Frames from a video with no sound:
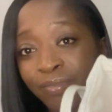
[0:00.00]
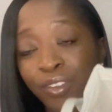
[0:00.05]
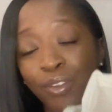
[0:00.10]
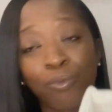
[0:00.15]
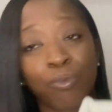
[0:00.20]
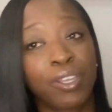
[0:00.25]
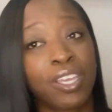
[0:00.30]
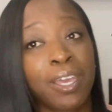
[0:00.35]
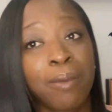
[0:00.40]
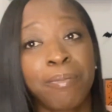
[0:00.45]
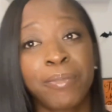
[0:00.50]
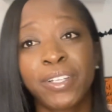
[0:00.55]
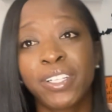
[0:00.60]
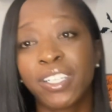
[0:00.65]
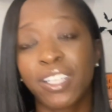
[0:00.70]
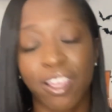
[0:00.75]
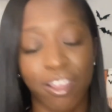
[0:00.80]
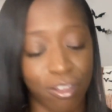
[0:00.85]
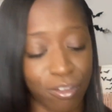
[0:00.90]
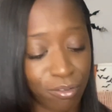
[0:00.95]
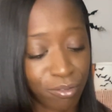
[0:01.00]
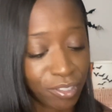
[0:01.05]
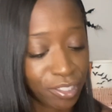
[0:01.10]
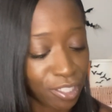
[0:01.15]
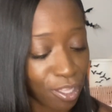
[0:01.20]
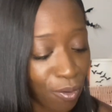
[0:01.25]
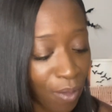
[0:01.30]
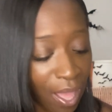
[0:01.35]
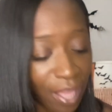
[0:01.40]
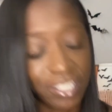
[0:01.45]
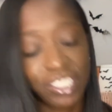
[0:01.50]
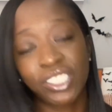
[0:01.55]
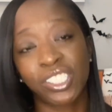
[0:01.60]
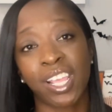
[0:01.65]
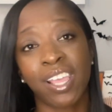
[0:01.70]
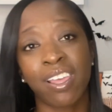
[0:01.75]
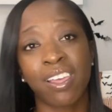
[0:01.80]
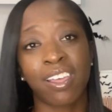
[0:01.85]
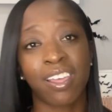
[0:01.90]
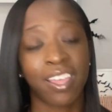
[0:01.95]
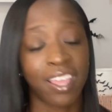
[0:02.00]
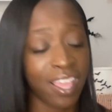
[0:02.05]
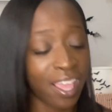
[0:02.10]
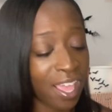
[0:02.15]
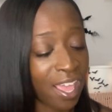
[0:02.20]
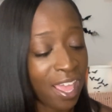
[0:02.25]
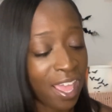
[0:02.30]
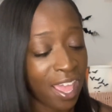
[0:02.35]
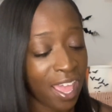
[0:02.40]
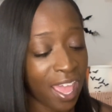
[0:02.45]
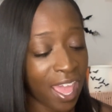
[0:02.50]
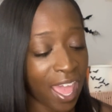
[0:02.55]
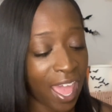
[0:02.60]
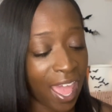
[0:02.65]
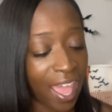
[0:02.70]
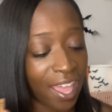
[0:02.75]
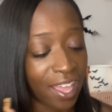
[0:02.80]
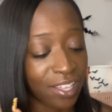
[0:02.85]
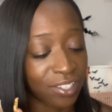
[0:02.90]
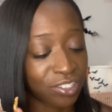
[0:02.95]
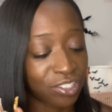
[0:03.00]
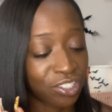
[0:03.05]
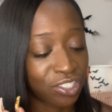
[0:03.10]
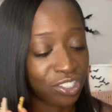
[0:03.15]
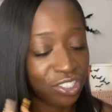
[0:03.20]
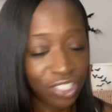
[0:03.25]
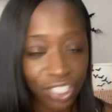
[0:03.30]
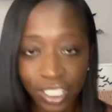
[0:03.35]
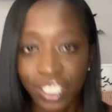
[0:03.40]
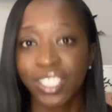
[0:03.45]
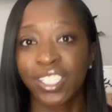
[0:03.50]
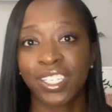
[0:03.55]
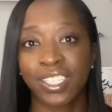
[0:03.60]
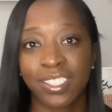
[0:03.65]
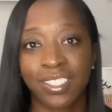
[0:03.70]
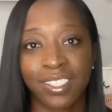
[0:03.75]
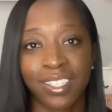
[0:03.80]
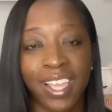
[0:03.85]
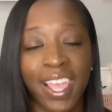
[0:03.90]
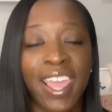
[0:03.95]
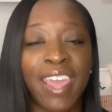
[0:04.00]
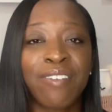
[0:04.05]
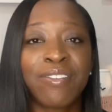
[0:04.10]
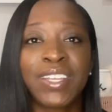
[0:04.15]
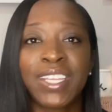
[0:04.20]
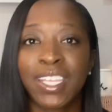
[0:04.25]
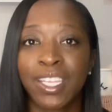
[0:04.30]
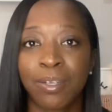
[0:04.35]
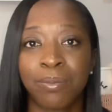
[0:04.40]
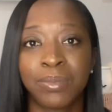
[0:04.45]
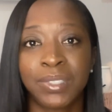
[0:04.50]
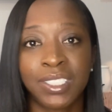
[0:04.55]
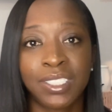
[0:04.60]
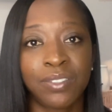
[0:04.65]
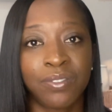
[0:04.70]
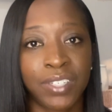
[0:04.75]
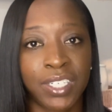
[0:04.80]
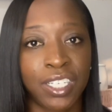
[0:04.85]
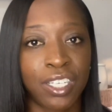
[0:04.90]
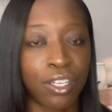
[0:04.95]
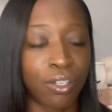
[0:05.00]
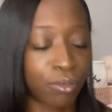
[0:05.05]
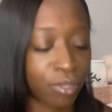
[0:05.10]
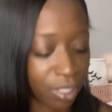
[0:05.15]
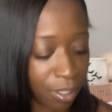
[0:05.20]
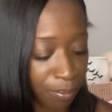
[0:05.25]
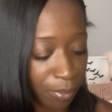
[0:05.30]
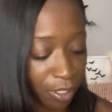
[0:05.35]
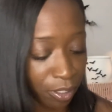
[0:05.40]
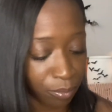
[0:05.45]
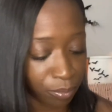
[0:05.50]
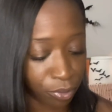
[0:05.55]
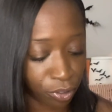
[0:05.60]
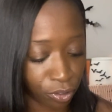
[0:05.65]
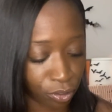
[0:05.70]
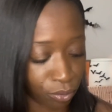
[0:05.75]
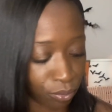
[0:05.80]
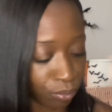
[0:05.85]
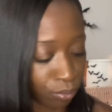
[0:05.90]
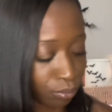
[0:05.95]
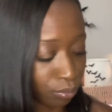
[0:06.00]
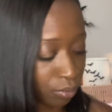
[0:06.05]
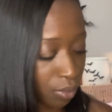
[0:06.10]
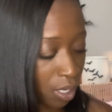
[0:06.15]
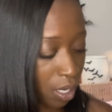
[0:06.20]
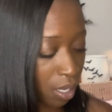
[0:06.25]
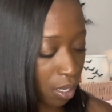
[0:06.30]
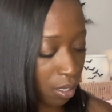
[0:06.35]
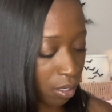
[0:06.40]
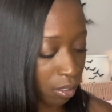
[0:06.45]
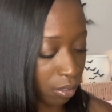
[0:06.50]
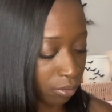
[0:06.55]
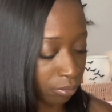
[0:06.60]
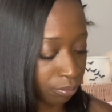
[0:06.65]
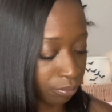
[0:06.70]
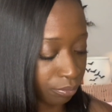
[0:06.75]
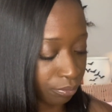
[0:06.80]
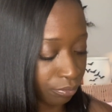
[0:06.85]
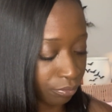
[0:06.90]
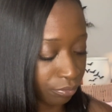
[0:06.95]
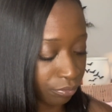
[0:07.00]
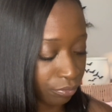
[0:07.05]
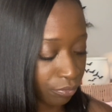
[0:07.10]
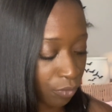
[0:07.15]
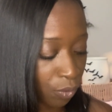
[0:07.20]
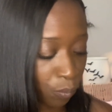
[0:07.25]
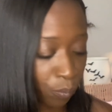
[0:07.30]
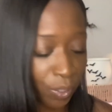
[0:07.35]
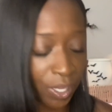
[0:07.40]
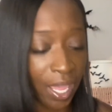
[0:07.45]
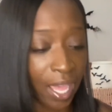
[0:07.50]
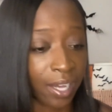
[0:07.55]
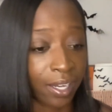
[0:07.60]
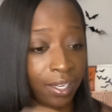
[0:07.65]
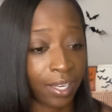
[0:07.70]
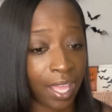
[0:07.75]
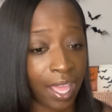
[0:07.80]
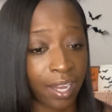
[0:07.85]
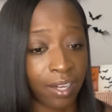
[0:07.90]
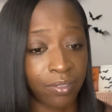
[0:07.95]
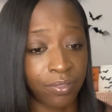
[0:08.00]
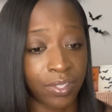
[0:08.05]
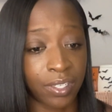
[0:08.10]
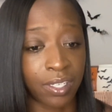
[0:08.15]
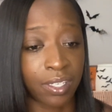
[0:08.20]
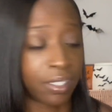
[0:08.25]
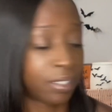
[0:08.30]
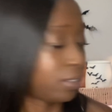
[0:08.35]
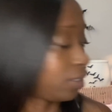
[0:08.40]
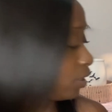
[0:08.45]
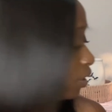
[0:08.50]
I'm coming along. So I should have an empties video coming up soon. We got a lot of the